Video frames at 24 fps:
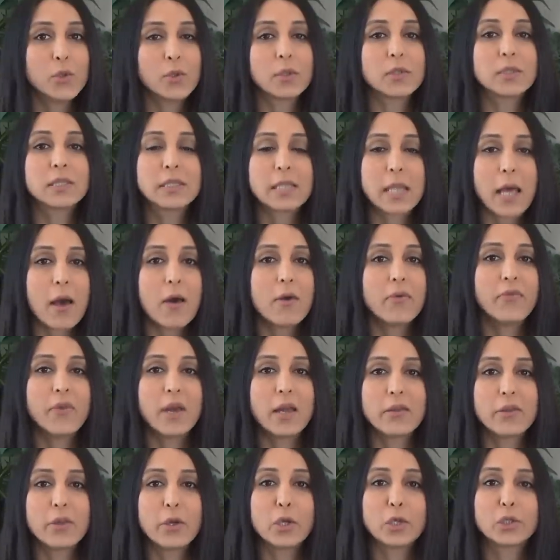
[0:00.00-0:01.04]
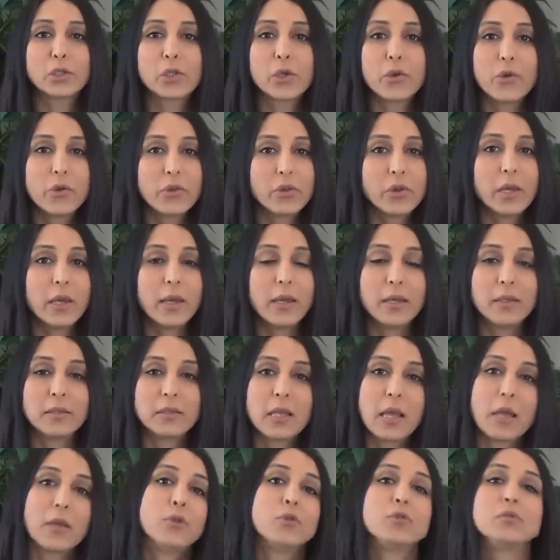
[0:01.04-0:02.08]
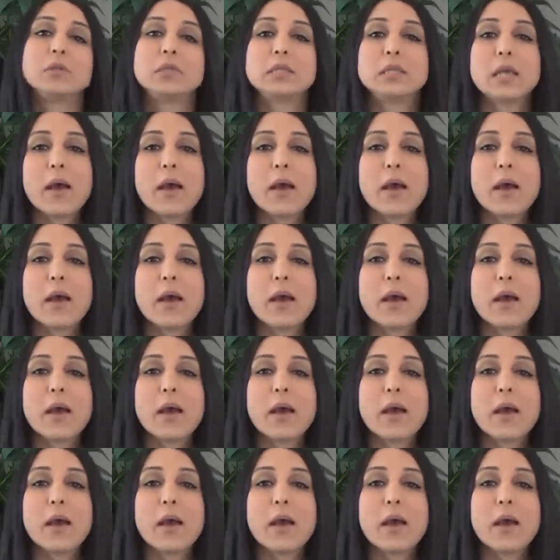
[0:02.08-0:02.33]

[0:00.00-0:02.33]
yourself and there are certain things that you